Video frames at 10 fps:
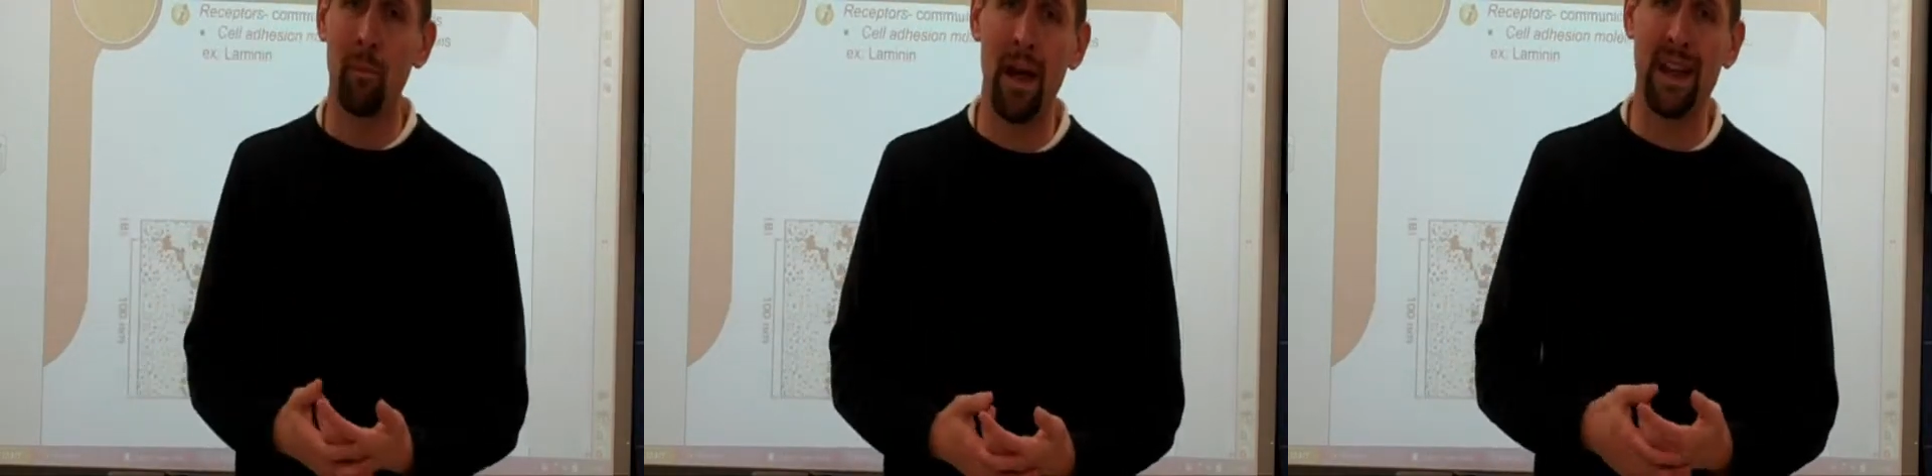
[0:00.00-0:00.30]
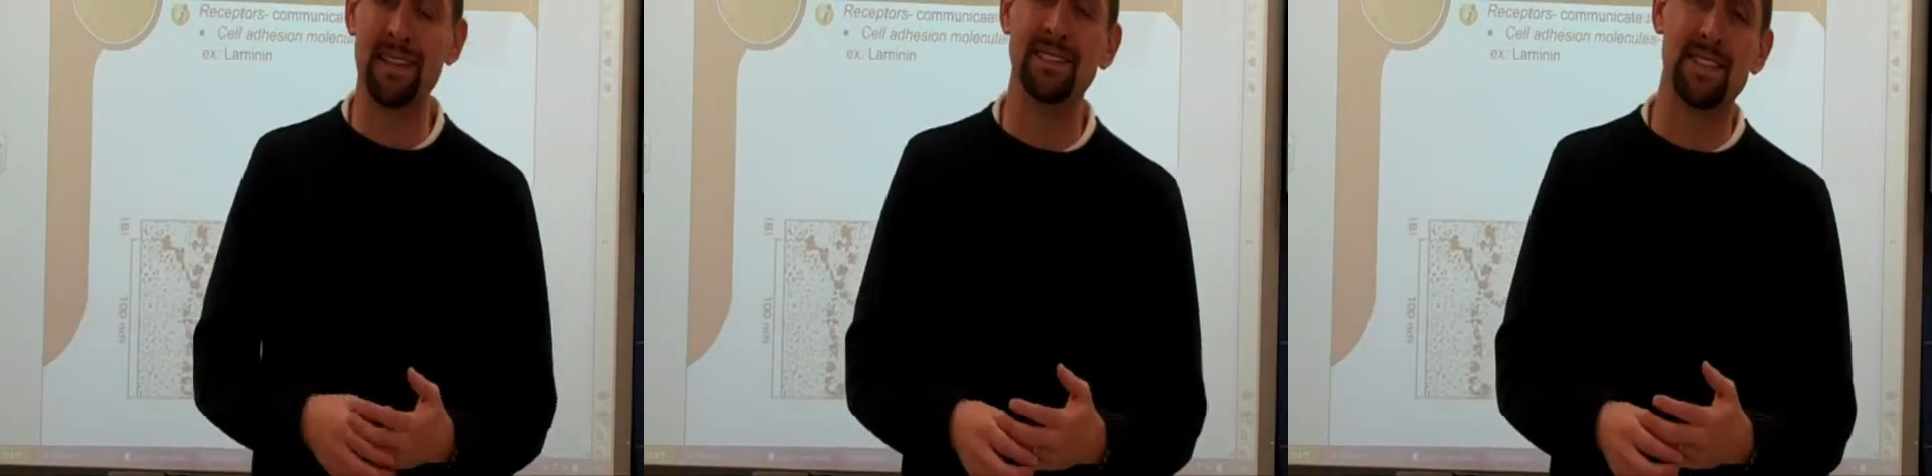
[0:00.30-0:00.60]

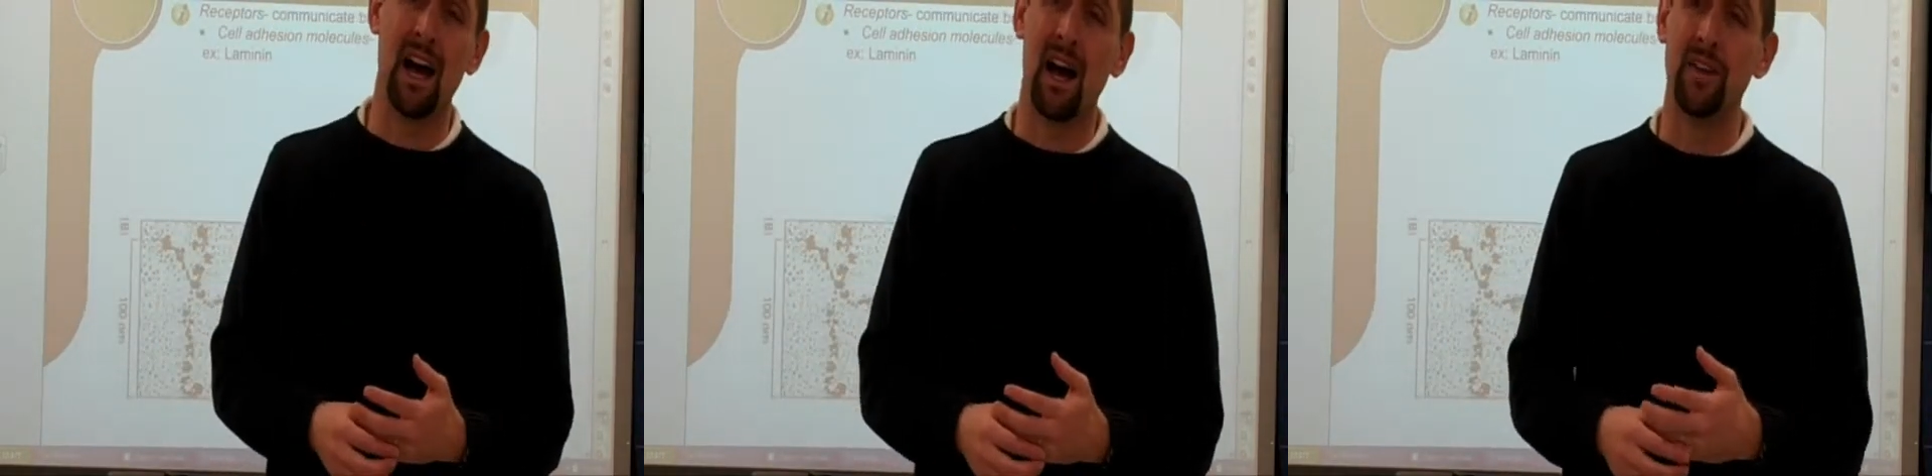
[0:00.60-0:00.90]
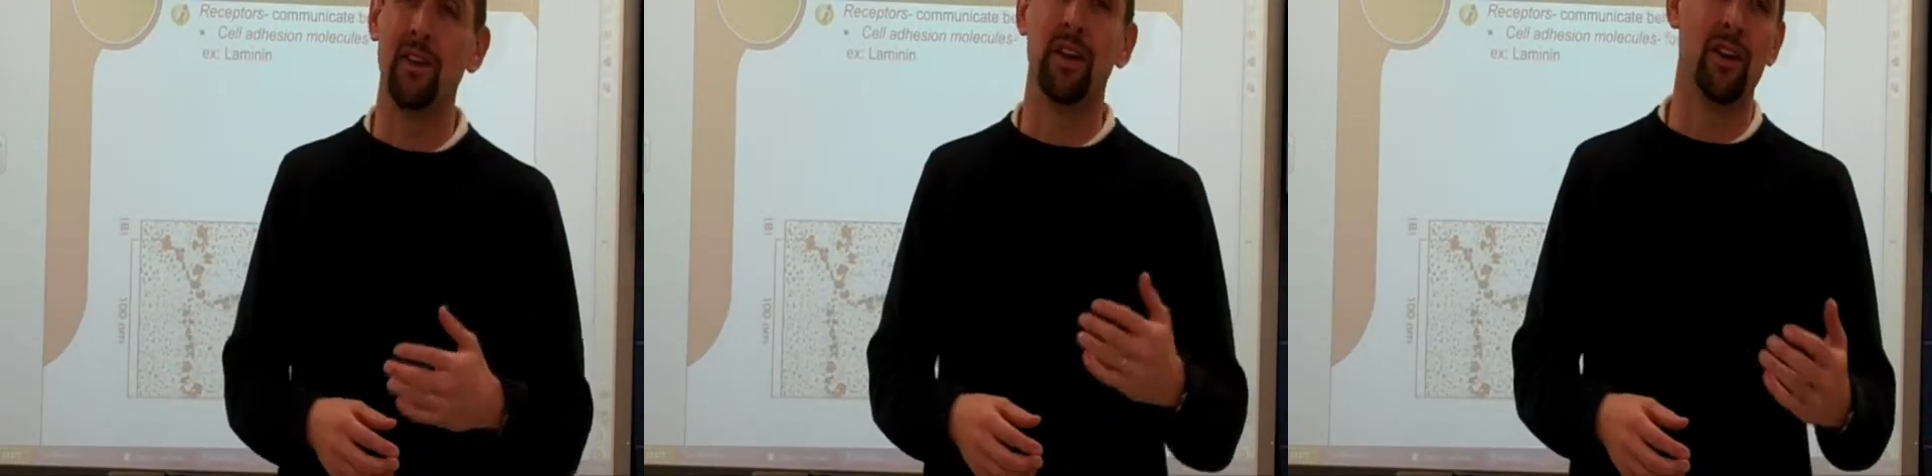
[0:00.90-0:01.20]
back
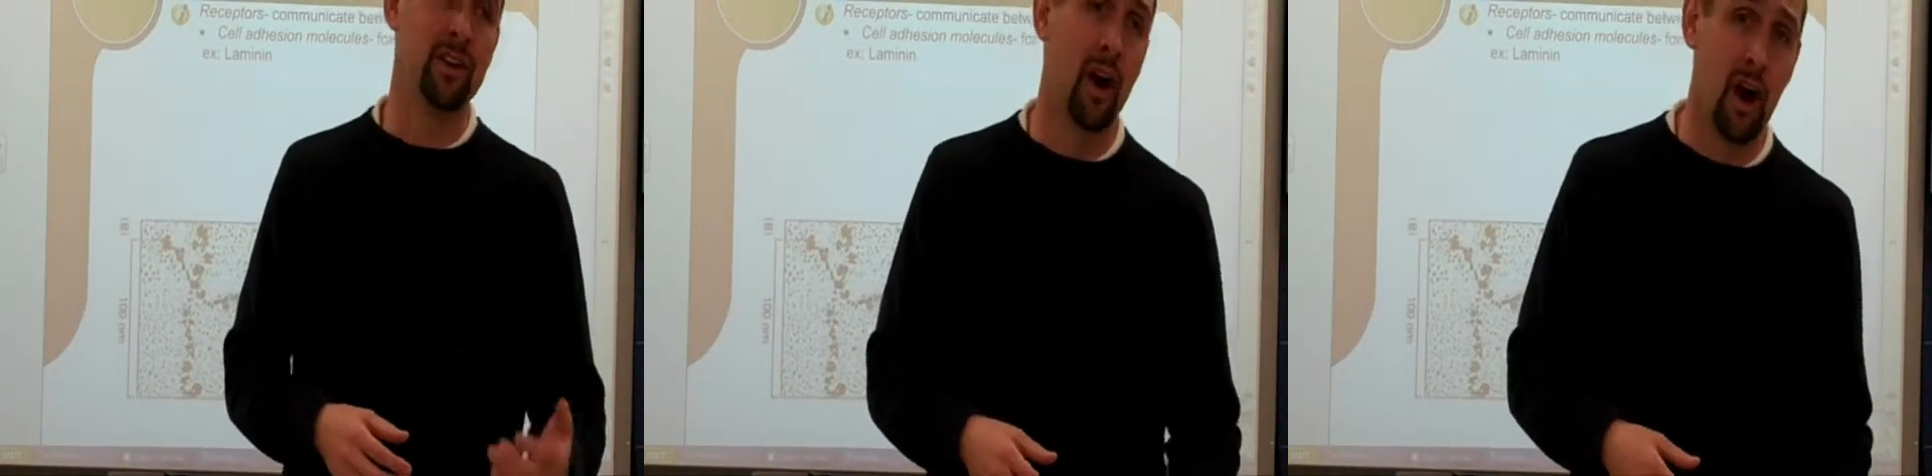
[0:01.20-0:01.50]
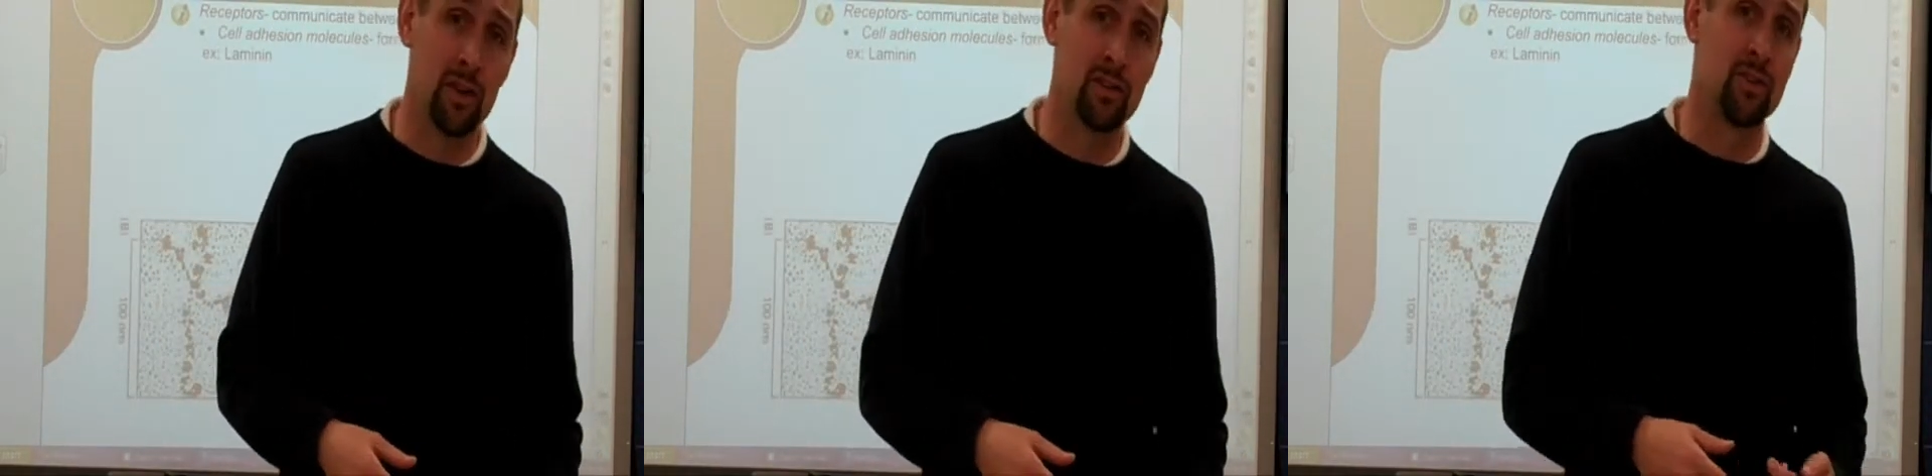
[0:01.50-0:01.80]
inside, you hear a
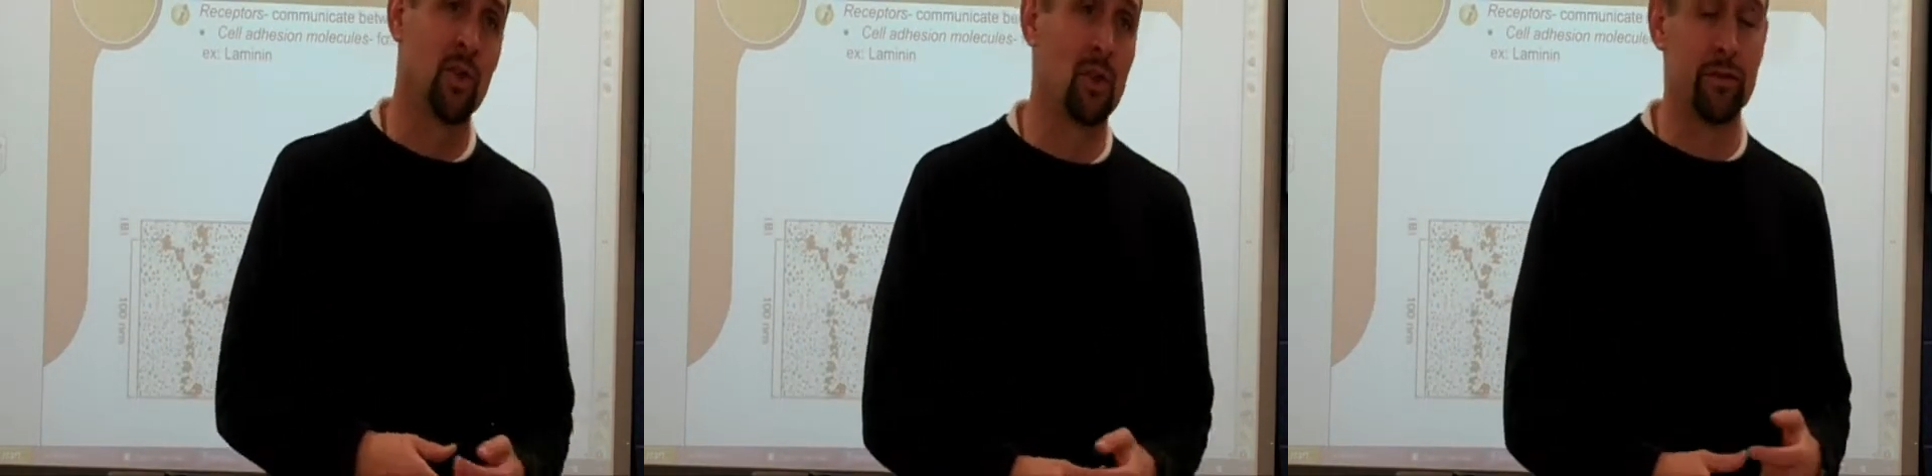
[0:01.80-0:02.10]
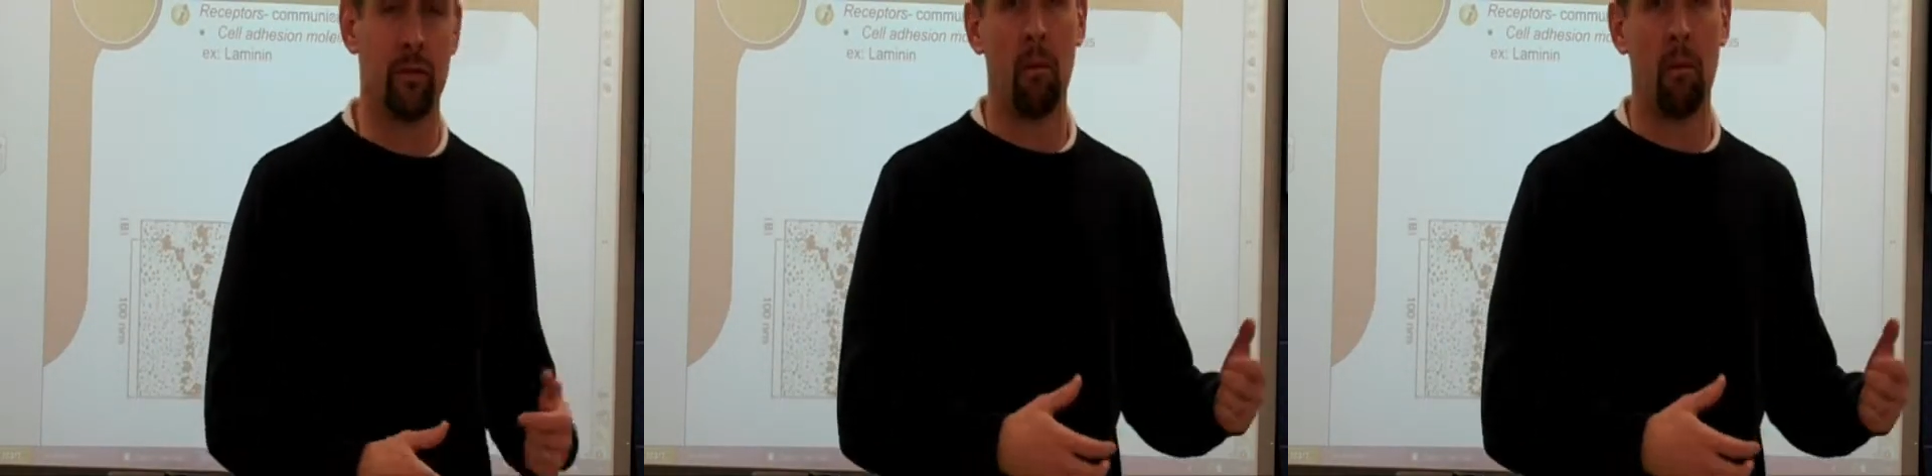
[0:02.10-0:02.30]
knock on the door, it's